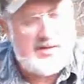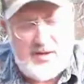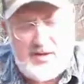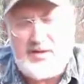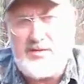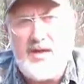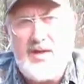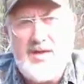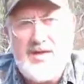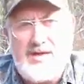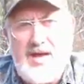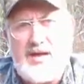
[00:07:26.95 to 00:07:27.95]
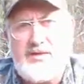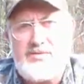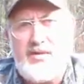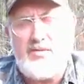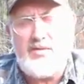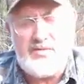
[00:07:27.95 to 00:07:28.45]
any turkeys. Kind of
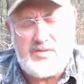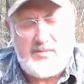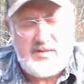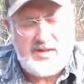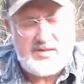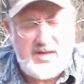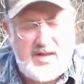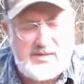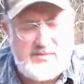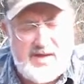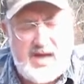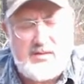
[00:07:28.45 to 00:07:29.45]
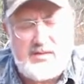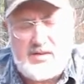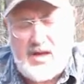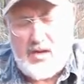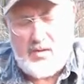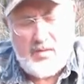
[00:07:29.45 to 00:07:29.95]
show you some of these things about the
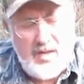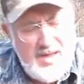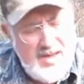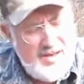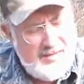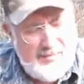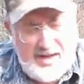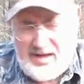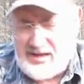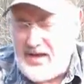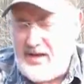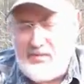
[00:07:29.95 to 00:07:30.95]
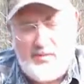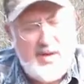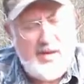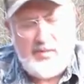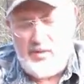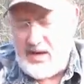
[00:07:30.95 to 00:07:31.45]
call. Main thing,
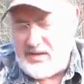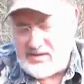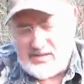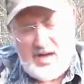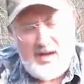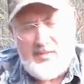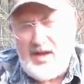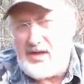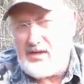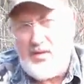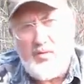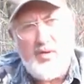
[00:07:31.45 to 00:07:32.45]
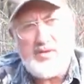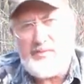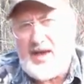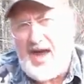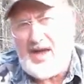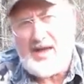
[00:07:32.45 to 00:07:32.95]
remember, it does not make noise
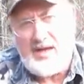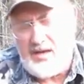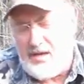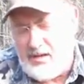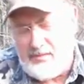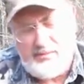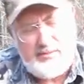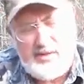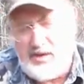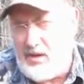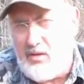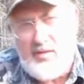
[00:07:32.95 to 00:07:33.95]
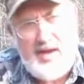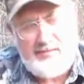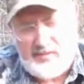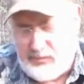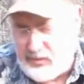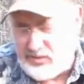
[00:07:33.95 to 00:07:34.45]
backing up. You don't
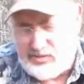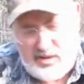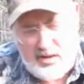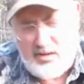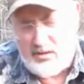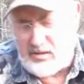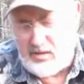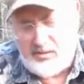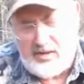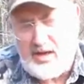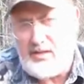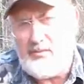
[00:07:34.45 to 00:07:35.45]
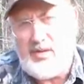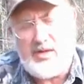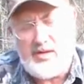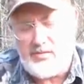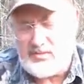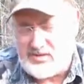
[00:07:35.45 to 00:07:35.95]
have to put chalk on it,
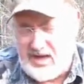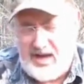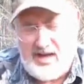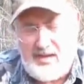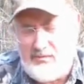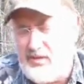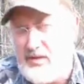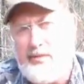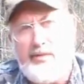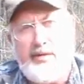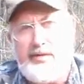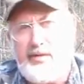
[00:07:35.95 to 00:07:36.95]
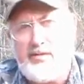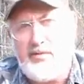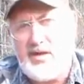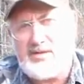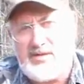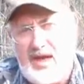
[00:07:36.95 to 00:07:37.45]
but don't sand it with no 100
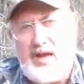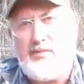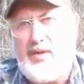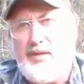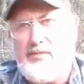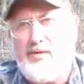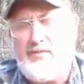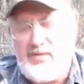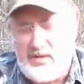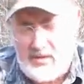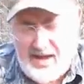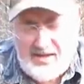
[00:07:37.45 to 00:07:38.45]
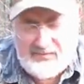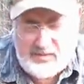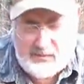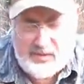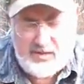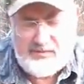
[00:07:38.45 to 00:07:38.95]
grit sandpaper. If you have
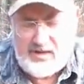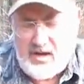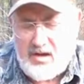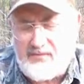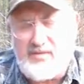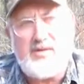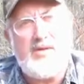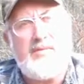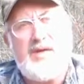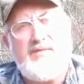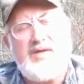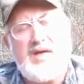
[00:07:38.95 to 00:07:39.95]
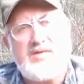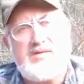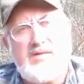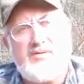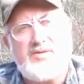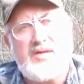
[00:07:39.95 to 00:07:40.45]
to buff it off a little bit, if it
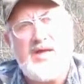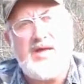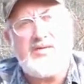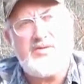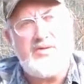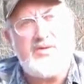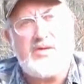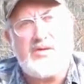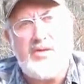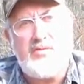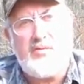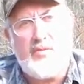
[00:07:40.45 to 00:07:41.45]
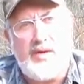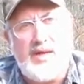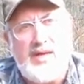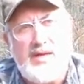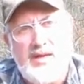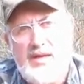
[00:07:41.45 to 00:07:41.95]
gets a little slick, just use a
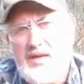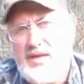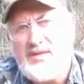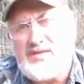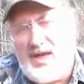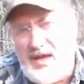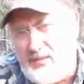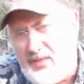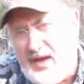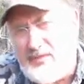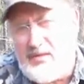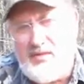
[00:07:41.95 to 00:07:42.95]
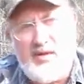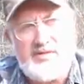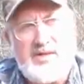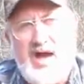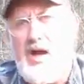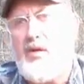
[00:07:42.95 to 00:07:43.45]
220 sandpaper or
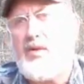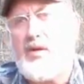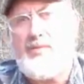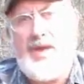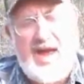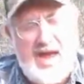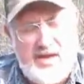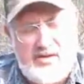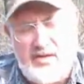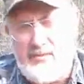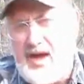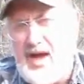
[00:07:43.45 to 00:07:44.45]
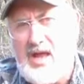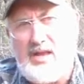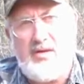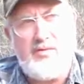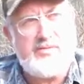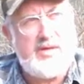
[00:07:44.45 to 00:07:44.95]
a scouring pad. You can buy
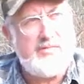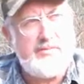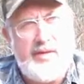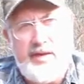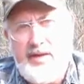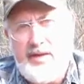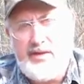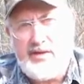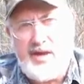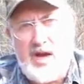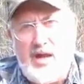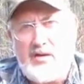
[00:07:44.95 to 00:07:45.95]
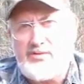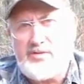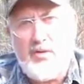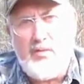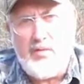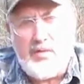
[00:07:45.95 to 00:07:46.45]
those at the dollar
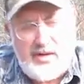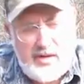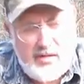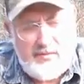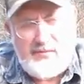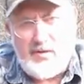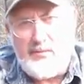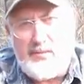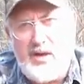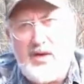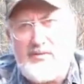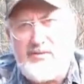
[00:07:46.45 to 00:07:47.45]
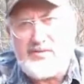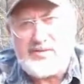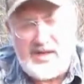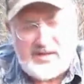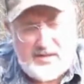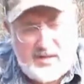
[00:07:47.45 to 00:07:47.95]
store, you know, for $1 for
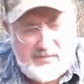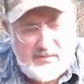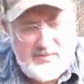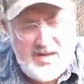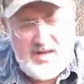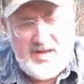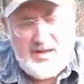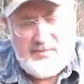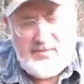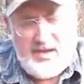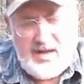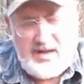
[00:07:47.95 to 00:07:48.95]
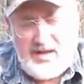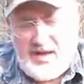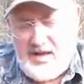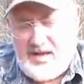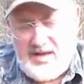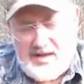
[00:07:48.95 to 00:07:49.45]
6 of them. But
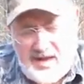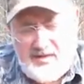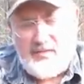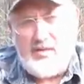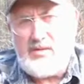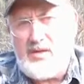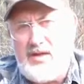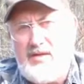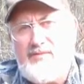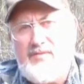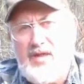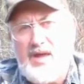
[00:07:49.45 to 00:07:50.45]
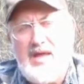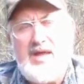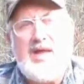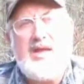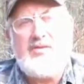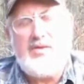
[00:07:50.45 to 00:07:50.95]
never lift the
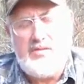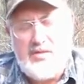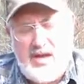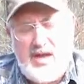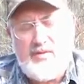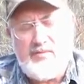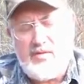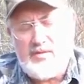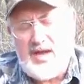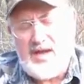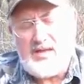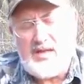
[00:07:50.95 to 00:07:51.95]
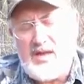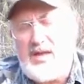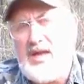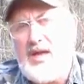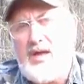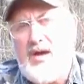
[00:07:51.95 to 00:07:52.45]
lid. You never take the
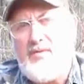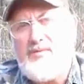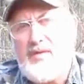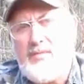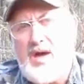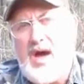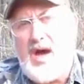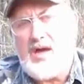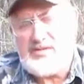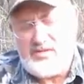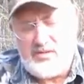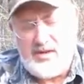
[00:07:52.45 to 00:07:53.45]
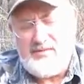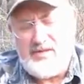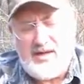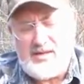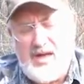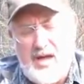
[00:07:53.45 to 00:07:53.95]
lid off of the box. You leave
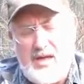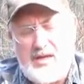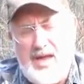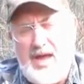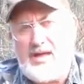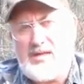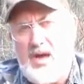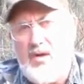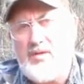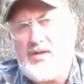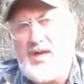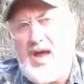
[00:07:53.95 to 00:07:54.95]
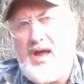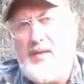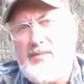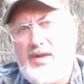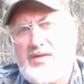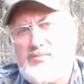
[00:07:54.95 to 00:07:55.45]
it in contact all the
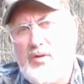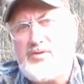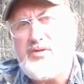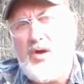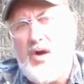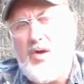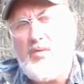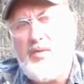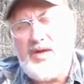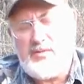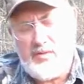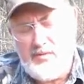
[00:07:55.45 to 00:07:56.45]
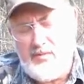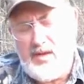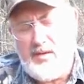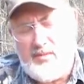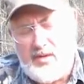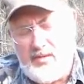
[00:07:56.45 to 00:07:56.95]
time. That's what you always
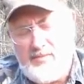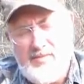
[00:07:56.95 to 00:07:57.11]
remember.